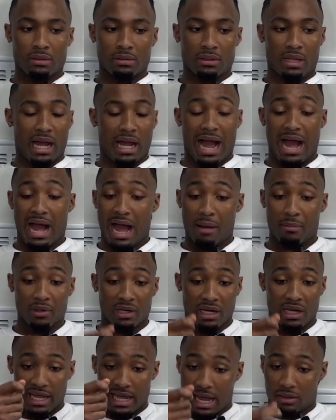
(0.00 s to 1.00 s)
like I'm
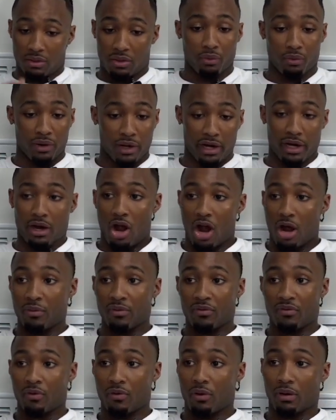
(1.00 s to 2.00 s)
gonna lay out the red carpet
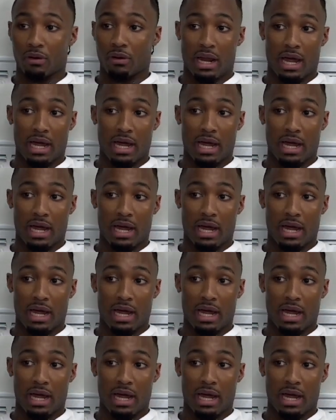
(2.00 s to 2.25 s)
for her.